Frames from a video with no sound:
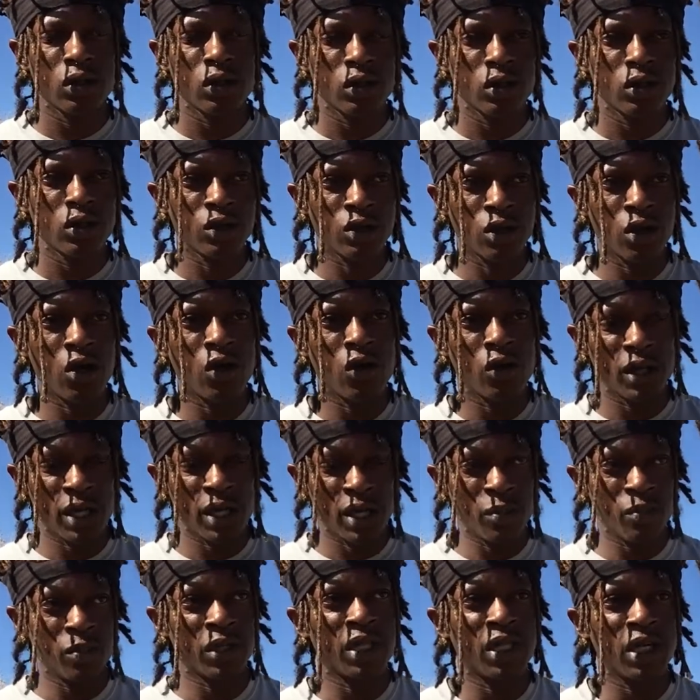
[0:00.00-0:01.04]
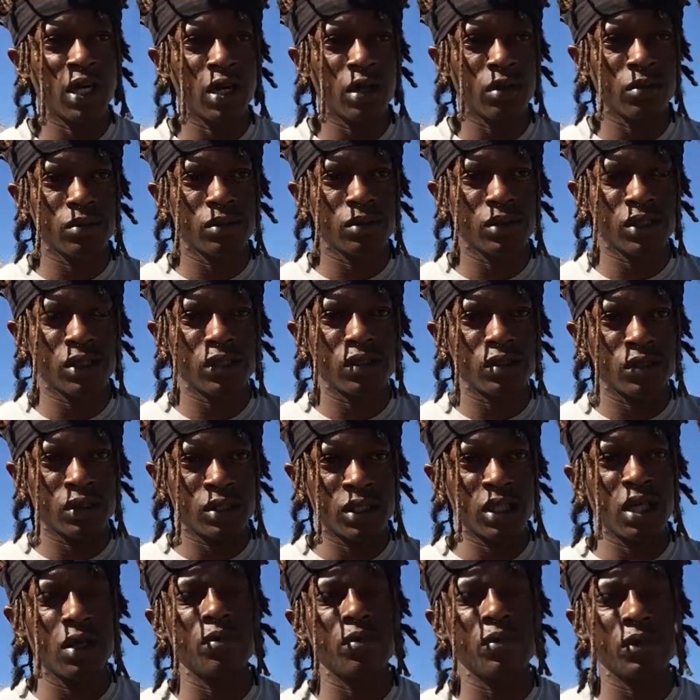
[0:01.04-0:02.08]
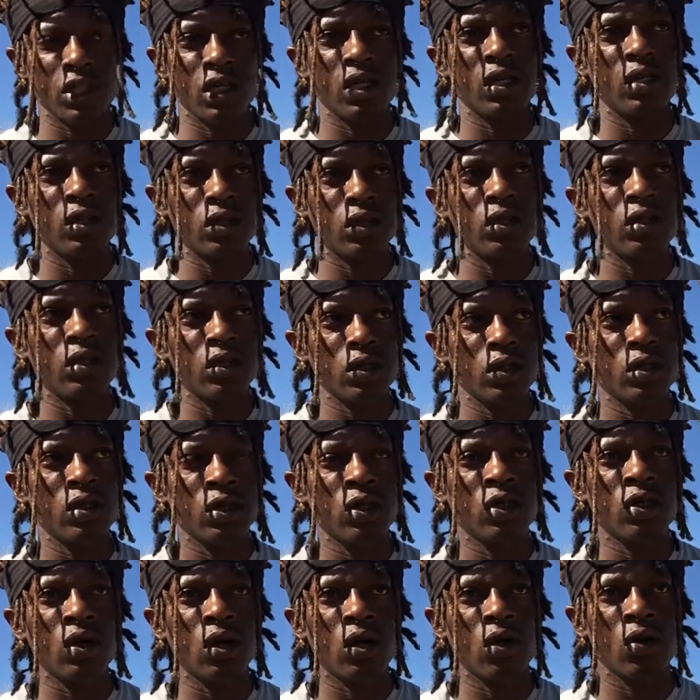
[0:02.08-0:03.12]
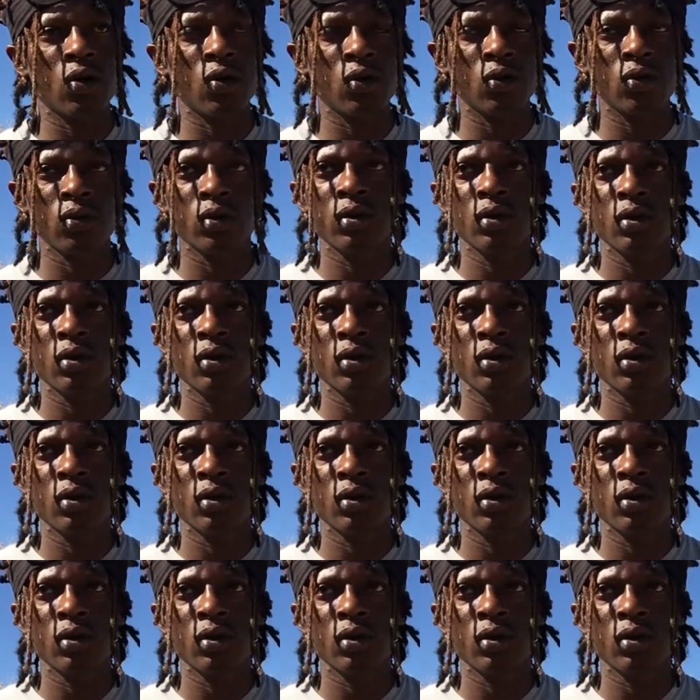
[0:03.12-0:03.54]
you know, it becomes something, you know,